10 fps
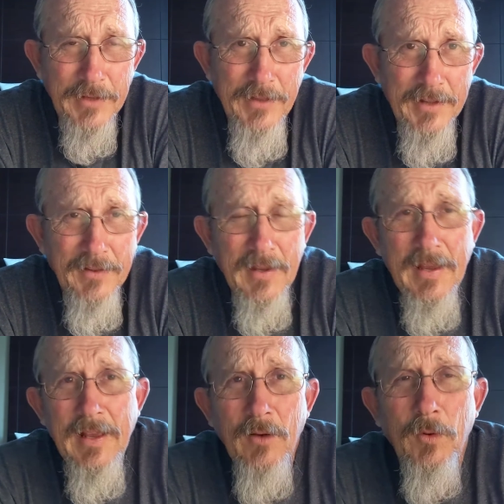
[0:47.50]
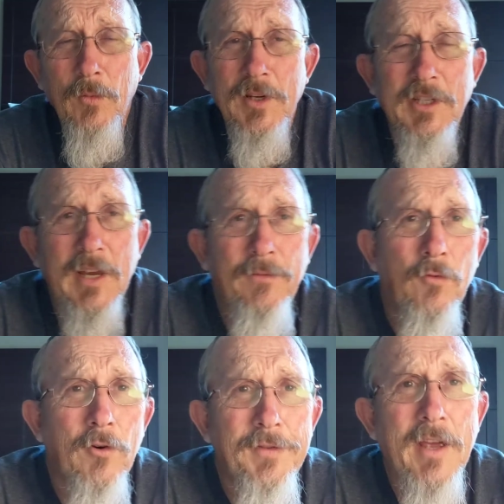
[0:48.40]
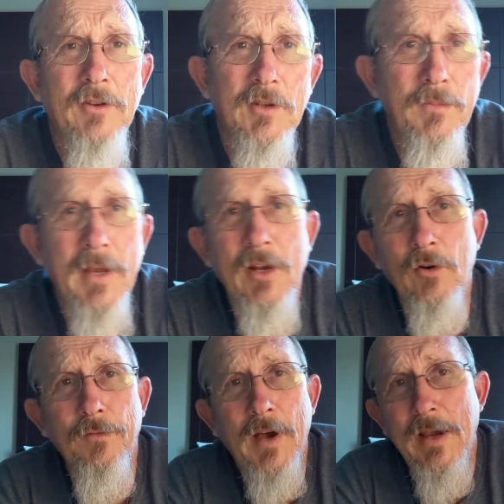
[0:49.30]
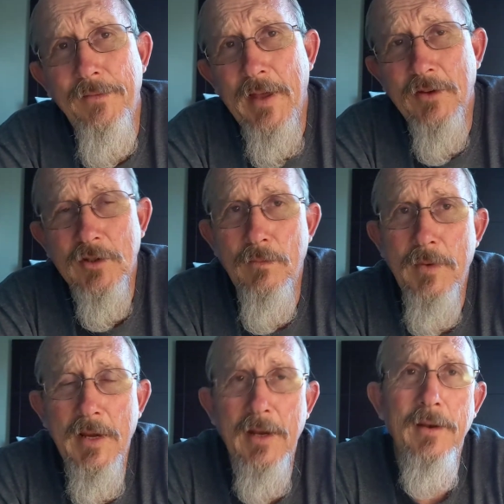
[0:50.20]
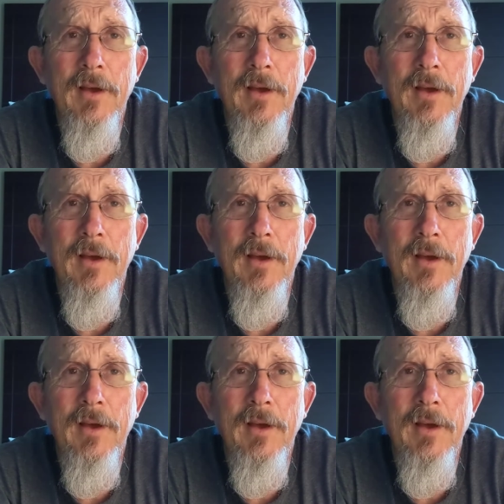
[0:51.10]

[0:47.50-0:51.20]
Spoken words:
that when we say 4,000 men or 5,000 men,